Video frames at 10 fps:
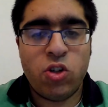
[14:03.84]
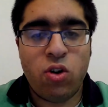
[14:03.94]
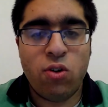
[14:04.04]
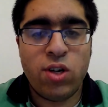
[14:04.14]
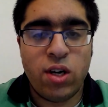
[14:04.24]
the
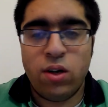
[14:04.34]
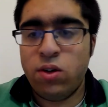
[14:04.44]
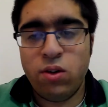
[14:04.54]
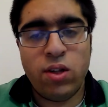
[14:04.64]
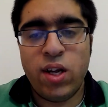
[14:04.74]

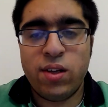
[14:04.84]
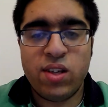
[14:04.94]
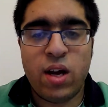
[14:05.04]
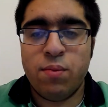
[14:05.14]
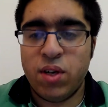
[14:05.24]
content, do the
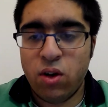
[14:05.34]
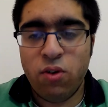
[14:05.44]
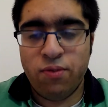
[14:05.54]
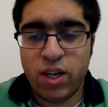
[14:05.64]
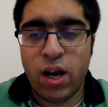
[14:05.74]
exam, and
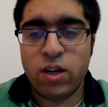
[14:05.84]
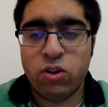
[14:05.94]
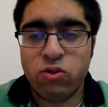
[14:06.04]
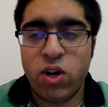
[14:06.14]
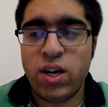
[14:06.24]
hopefully get a
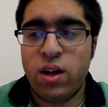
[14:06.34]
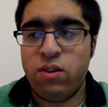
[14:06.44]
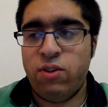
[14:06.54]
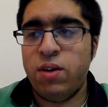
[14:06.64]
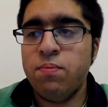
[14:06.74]
good grade
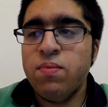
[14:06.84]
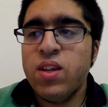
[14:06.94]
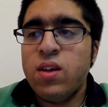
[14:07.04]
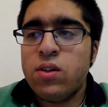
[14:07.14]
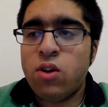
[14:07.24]
out of it.
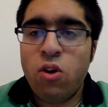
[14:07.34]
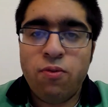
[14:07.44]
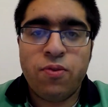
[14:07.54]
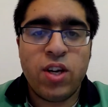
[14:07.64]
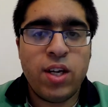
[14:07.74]
So
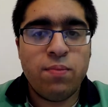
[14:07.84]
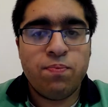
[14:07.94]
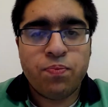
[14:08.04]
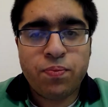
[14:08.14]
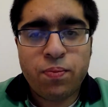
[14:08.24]
hopefully
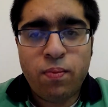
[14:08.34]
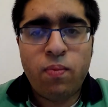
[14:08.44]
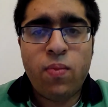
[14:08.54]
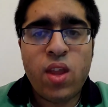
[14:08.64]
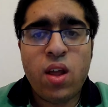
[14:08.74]

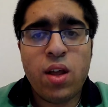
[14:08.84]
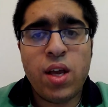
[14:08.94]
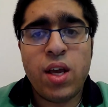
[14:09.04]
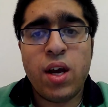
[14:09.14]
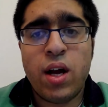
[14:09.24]

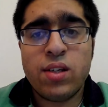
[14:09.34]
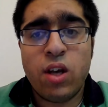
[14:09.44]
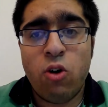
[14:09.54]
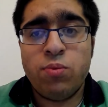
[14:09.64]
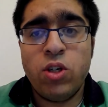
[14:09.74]
it has
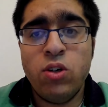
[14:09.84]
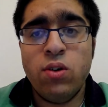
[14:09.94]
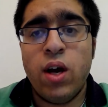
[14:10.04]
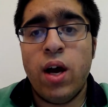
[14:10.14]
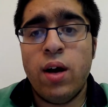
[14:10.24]
helped
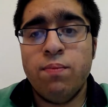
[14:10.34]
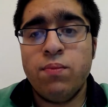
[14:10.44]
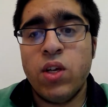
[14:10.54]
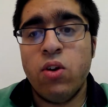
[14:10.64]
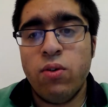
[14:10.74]
you,
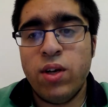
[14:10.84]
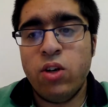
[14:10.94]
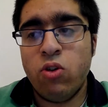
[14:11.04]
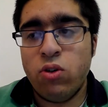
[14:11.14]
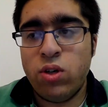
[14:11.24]

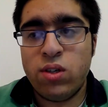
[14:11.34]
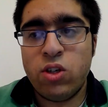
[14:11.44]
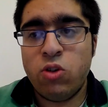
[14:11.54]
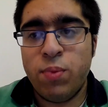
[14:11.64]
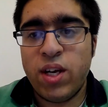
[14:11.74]
in your
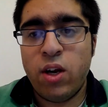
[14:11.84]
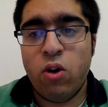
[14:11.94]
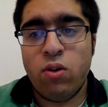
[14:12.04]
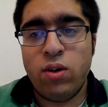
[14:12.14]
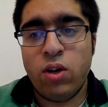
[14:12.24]
decision making
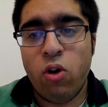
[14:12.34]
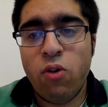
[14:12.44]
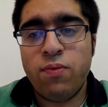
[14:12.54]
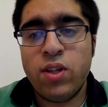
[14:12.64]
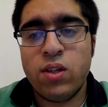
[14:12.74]
on,
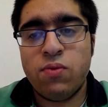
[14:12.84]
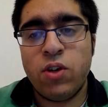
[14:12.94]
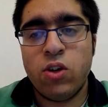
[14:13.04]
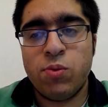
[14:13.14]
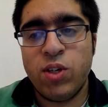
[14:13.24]
hopefully this
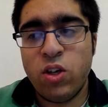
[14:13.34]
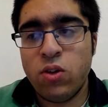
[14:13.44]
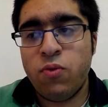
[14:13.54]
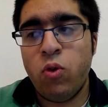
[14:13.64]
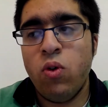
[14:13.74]
video has been
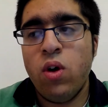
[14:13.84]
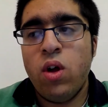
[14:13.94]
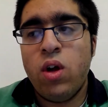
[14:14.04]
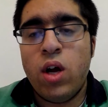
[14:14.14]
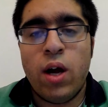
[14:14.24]
useful
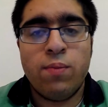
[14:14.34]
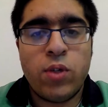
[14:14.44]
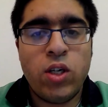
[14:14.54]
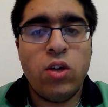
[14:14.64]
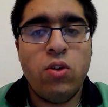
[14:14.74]

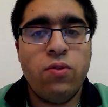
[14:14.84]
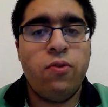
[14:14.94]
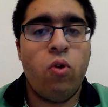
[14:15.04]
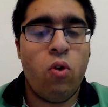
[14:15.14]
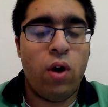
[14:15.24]
to you
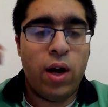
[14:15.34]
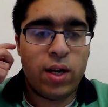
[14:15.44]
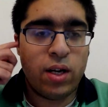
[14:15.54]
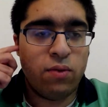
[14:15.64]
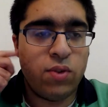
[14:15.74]
for
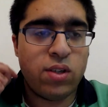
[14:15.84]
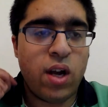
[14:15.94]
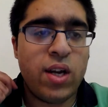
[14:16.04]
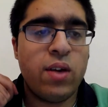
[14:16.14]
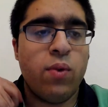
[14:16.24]
kind of
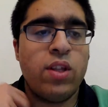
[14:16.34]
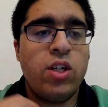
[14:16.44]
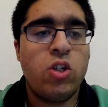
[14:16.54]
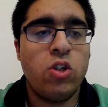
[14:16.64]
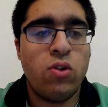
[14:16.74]
deciding whether
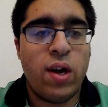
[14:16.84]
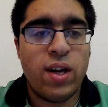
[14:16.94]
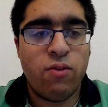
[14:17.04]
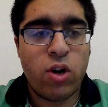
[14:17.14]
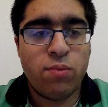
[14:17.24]
you should do
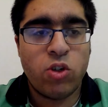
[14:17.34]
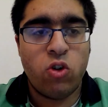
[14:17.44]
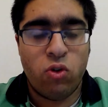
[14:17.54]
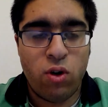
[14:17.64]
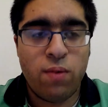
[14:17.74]
A-level
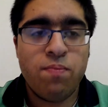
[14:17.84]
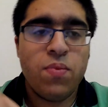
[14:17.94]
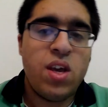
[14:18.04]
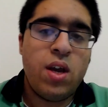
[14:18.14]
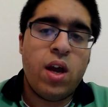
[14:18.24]
chemistry or not.
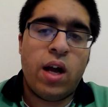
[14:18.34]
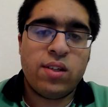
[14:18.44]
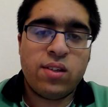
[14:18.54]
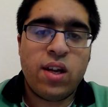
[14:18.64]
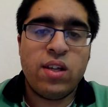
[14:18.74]
As
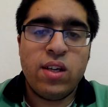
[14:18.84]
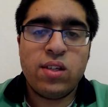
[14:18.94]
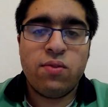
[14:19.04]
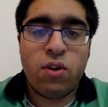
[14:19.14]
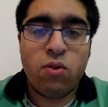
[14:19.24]
I said, it
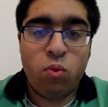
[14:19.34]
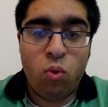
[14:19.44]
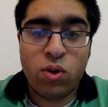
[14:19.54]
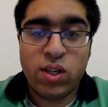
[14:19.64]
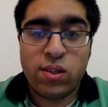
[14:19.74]
is a very
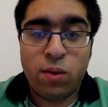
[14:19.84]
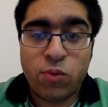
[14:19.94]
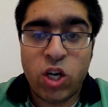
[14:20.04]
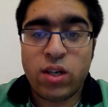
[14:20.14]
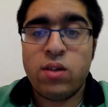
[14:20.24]
rewarding
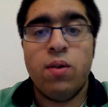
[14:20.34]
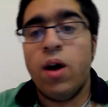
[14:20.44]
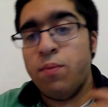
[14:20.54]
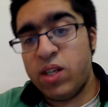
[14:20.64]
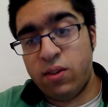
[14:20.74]
subject.
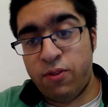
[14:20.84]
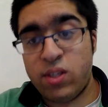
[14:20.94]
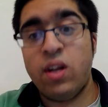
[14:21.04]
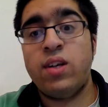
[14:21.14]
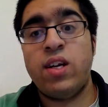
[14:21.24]
It's a
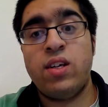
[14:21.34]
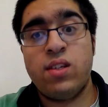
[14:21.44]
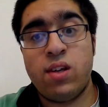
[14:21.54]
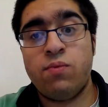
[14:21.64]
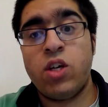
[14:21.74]

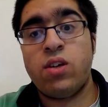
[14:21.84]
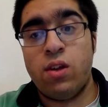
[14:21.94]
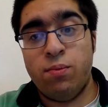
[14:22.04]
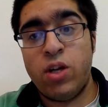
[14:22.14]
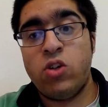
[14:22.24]
facilitating subject,
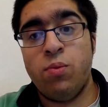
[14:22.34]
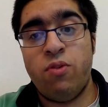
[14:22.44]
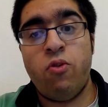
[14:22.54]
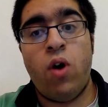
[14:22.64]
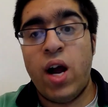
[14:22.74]
as I mentioned
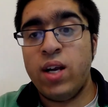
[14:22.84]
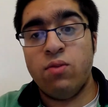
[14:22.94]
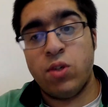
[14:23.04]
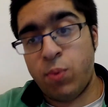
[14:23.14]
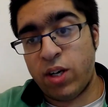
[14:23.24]
before, highly
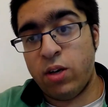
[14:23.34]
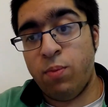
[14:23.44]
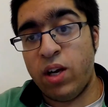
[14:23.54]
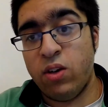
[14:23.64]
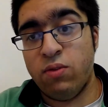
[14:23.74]
respected
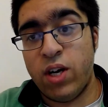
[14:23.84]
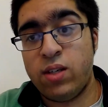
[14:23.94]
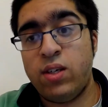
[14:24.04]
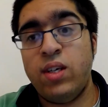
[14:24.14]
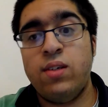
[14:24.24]
by
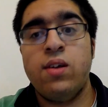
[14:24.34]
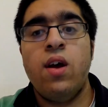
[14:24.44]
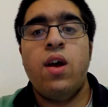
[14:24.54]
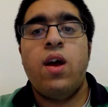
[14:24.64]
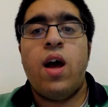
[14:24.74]
universities,
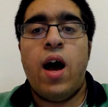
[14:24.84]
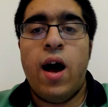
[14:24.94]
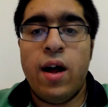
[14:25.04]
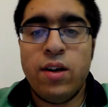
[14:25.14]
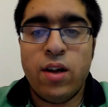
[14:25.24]

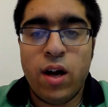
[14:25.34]
and